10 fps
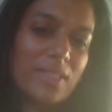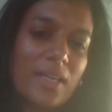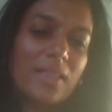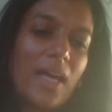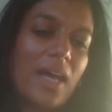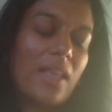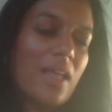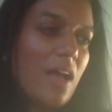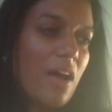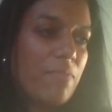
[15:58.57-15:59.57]
like that
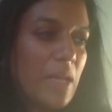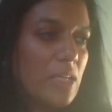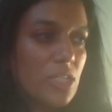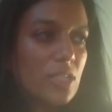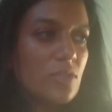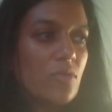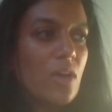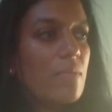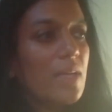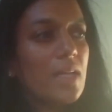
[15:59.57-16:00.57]
of patients who
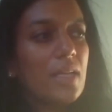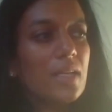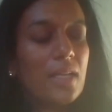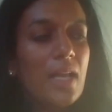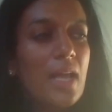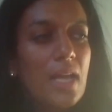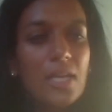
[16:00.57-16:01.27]
come in and,